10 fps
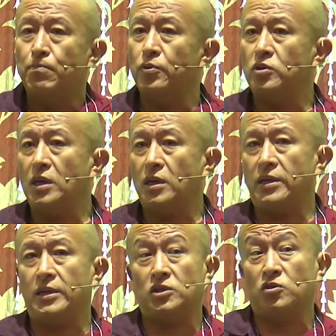Buddha
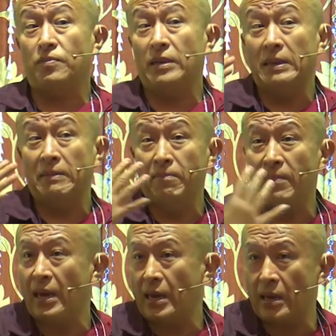has to be
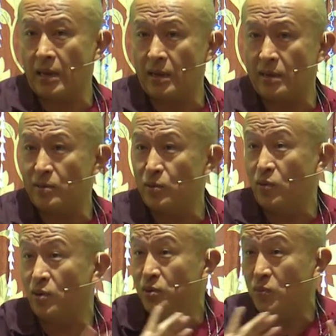man,
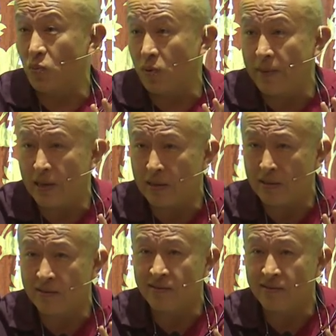not woman.